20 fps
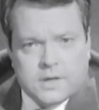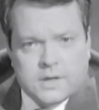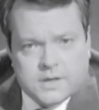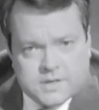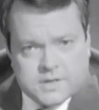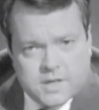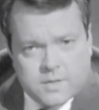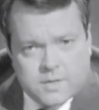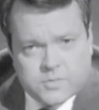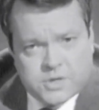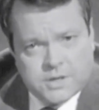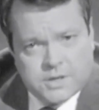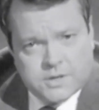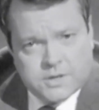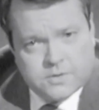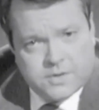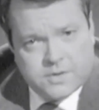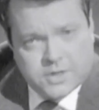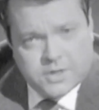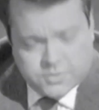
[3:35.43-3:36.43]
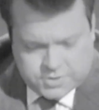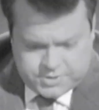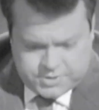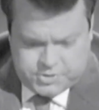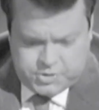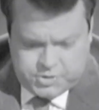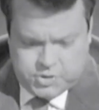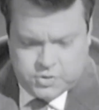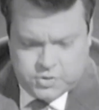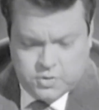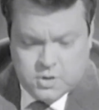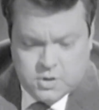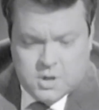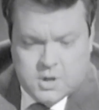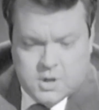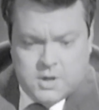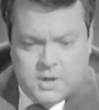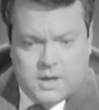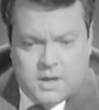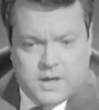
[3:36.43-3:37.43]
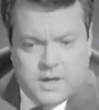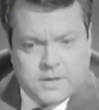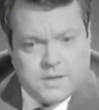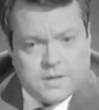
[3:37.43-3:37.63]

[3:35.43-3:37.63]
attempting to interest you, and